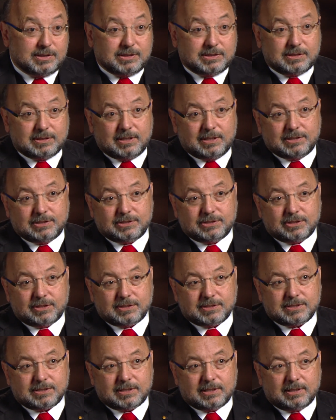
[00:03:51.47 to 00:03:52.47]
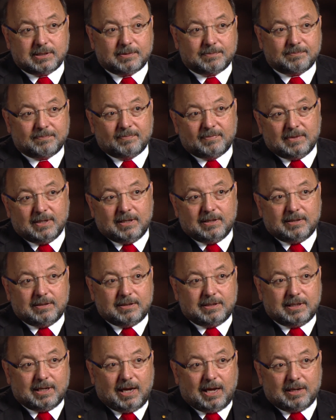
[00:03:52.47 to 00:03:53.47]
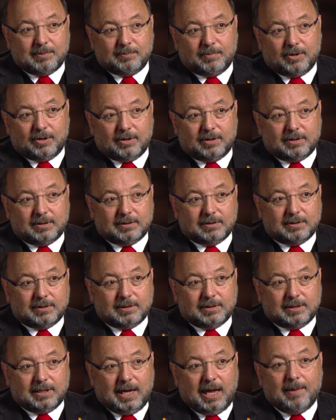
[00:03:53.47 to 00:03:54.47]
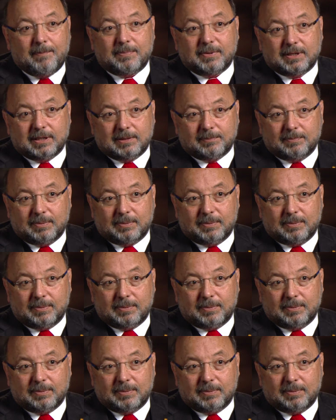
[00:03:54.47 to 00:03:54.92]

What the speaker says: It's just the oddball happening.